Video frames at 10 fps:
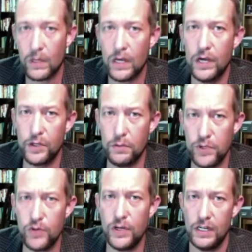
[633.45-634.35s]
A
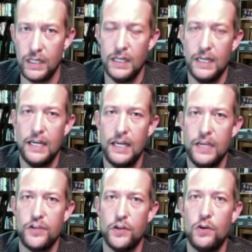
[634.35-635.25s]
community
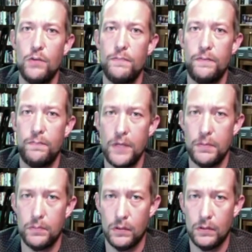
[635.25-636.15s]
is a group of
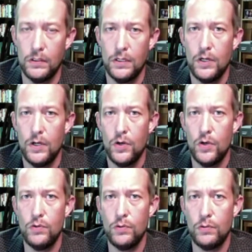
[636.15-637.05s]
people
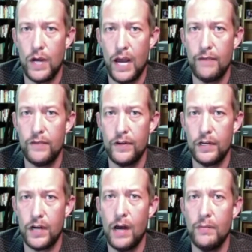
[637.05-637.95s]
who have a
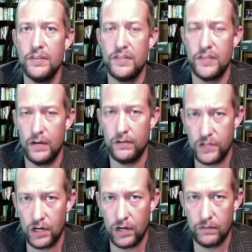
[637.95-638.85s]
common set of
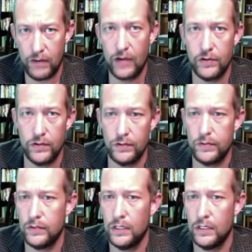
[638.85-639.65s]
shared values.